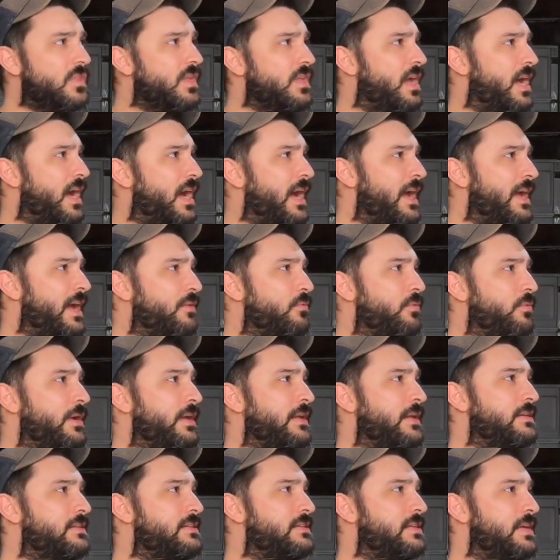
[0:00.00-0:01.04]
I
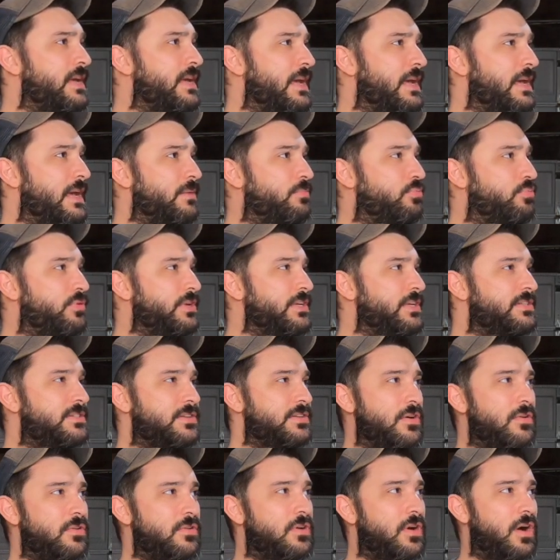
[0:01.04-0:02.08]
went a
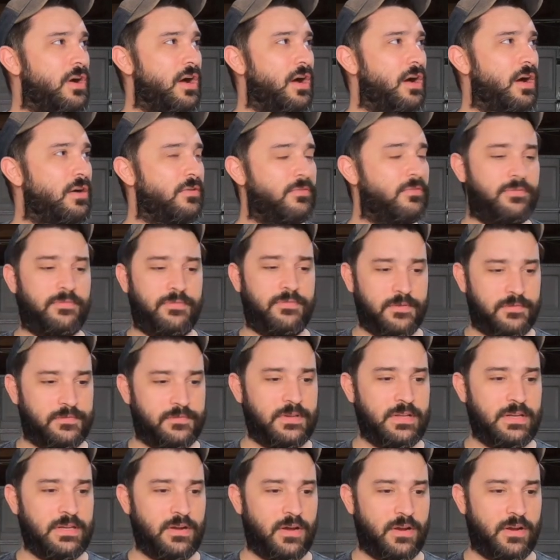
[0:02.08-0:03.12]
pre-soak of
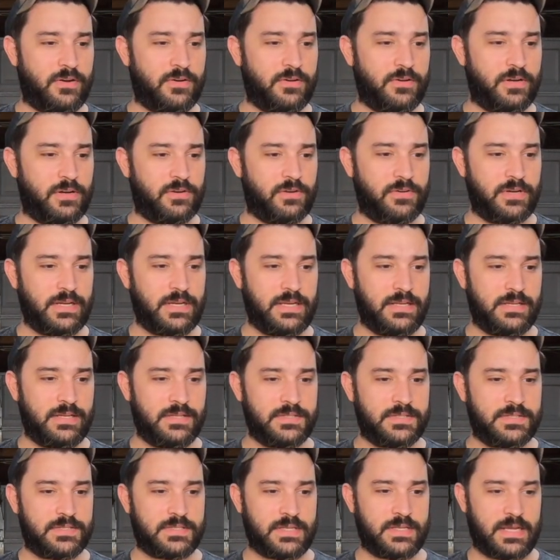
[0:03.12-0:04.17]
1500
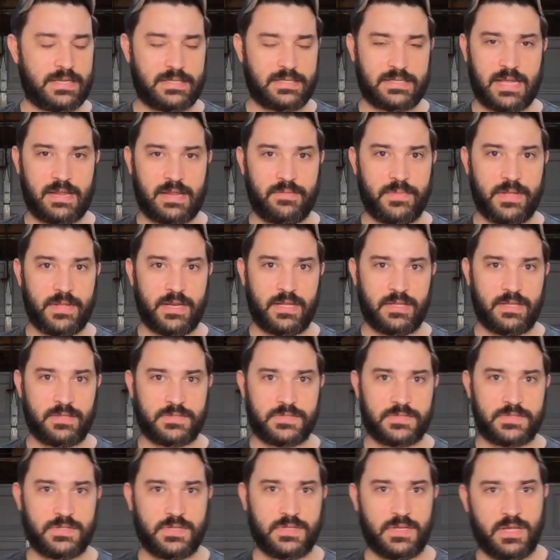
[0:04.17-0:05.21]
degrees, 10
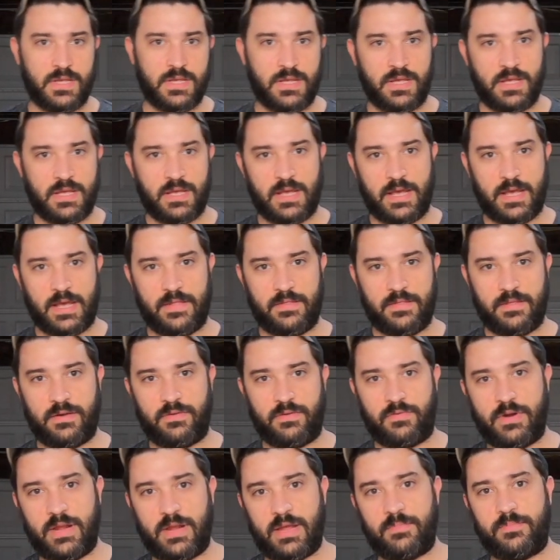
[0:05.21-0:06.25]
minutes, and
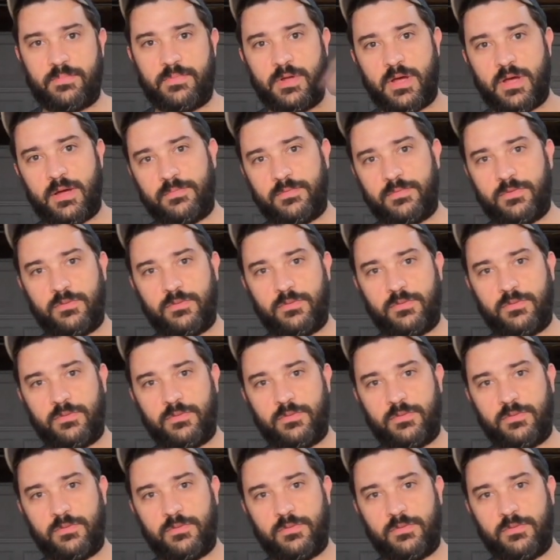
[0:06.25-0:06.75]
then ramped up to